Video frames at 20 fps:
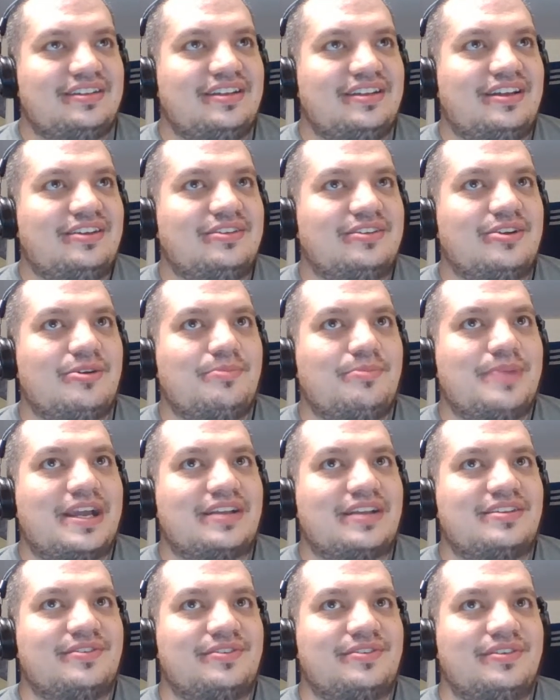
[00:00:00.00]
I'll go
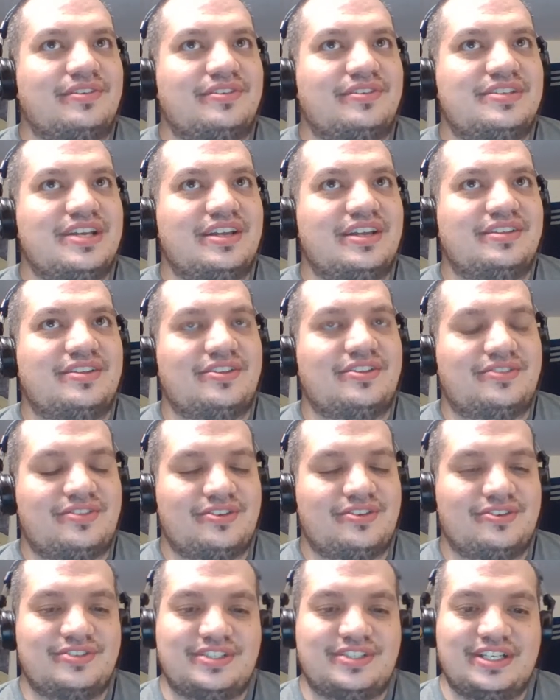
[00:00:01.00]
back to
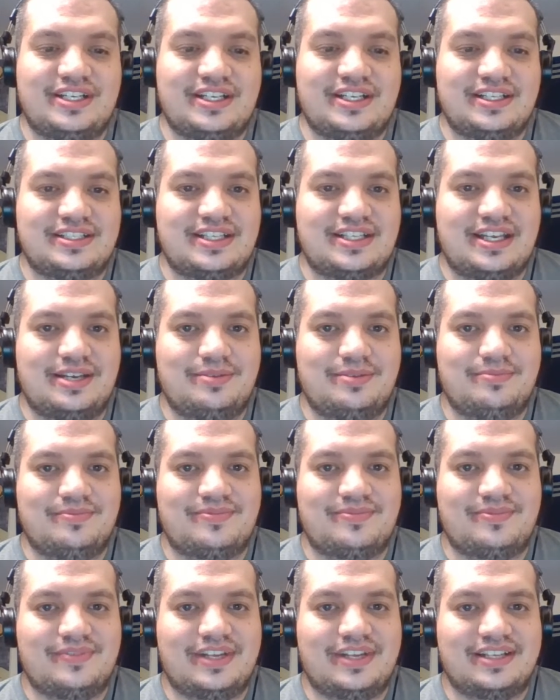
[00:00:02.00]
Thursday night's game
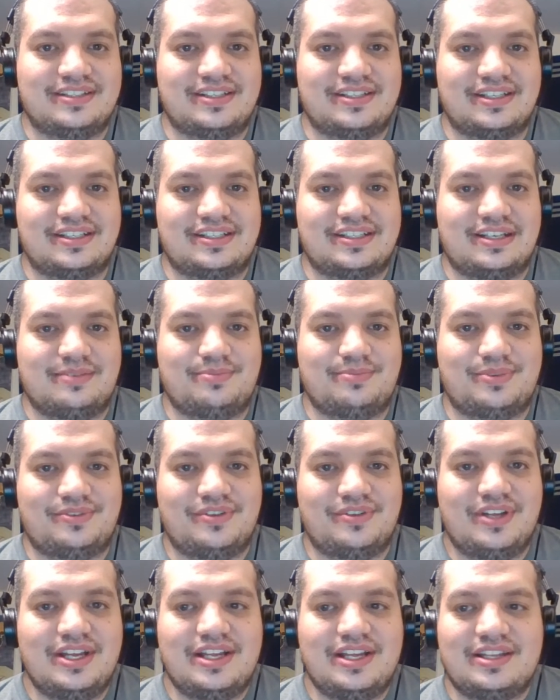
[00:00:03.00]
as an
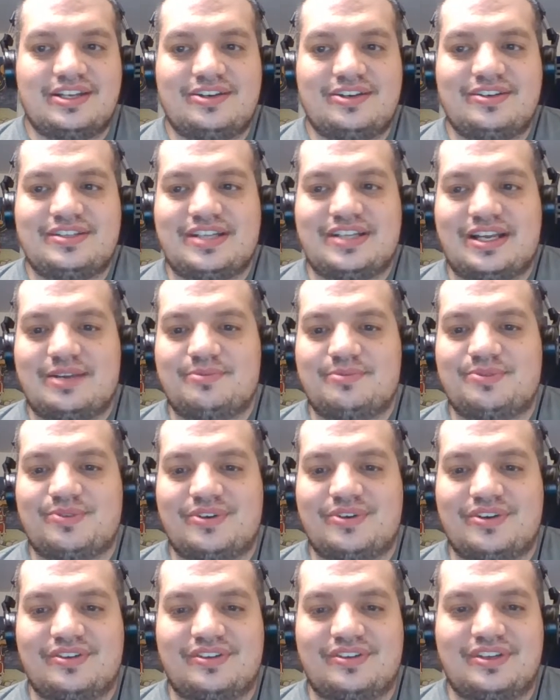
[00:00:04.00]
example. There are times
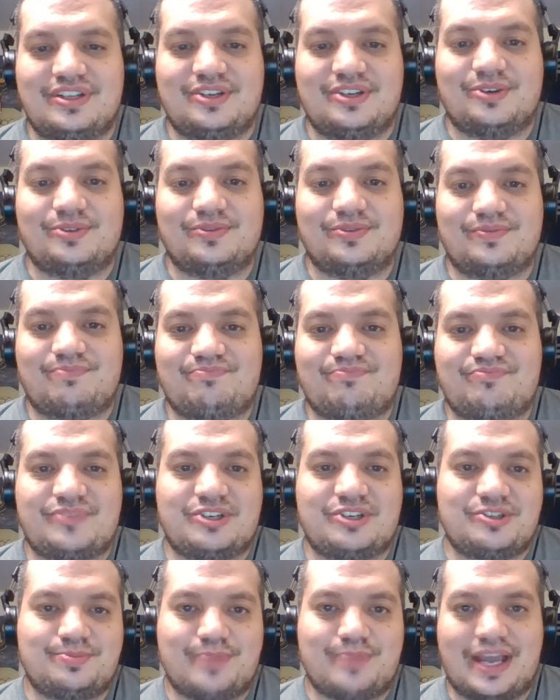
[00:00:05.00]
where, you know,
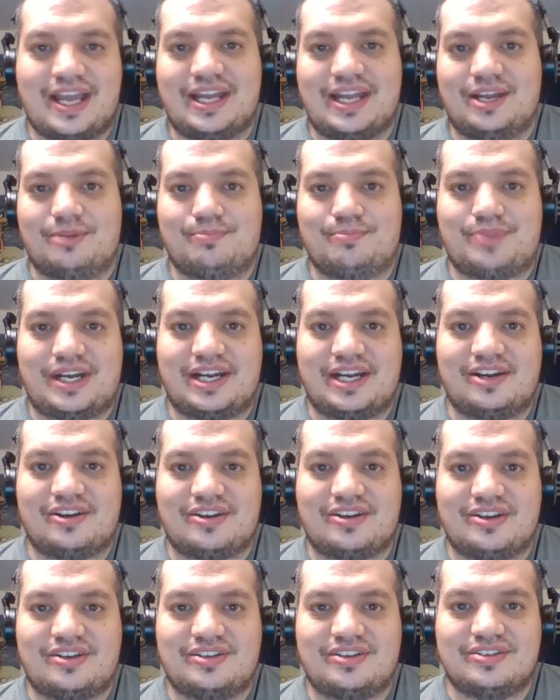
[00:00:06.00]
there's bad umpire
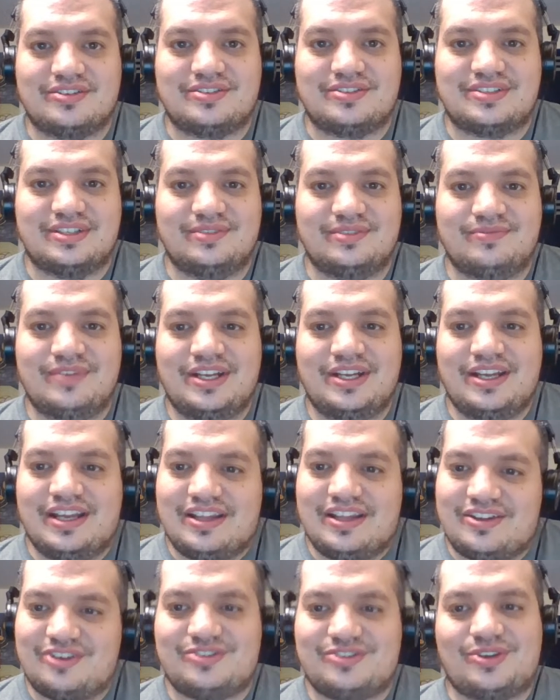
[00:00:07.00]
calls, and
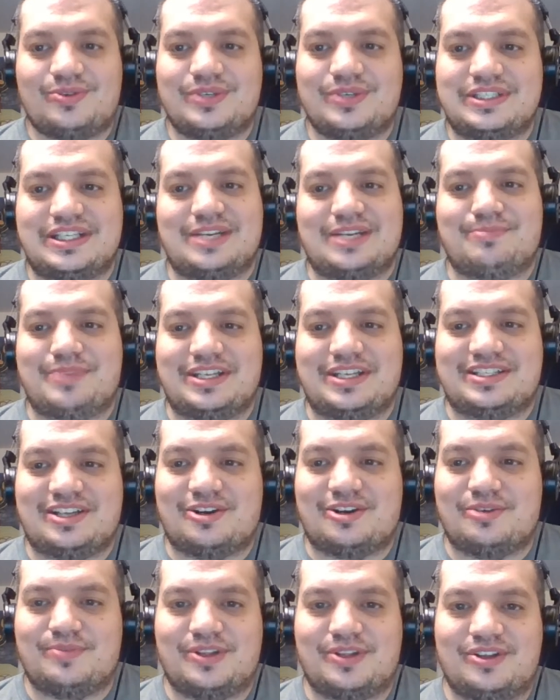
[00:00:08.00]
there's always going to be
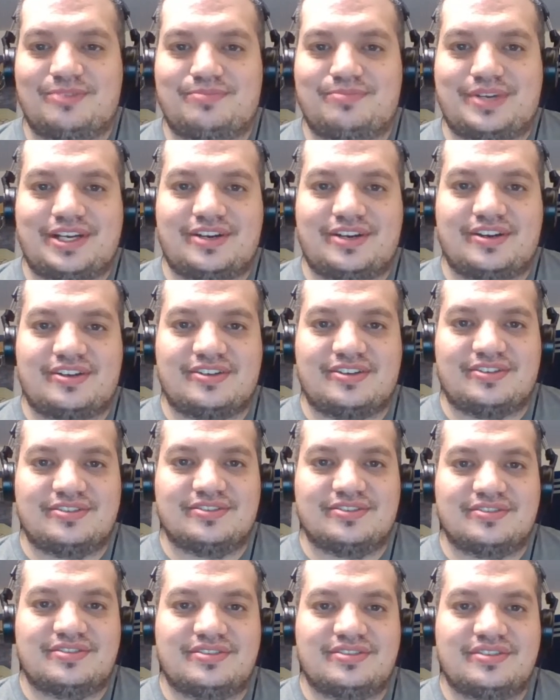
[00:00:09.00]
terrible umpire
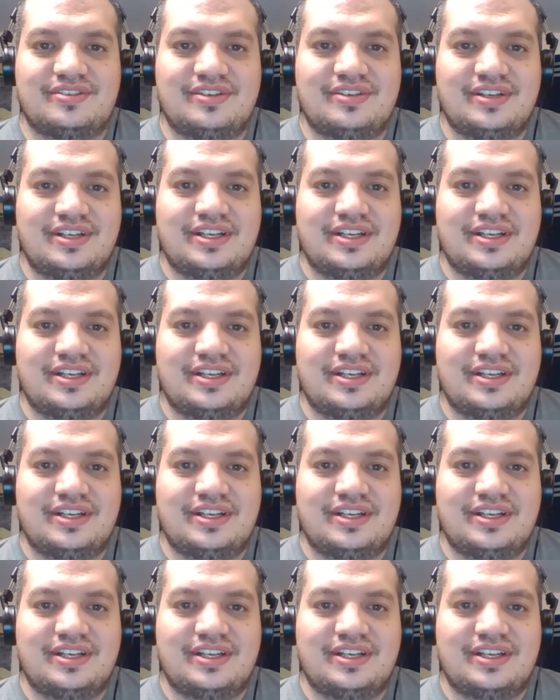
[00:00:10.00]
calls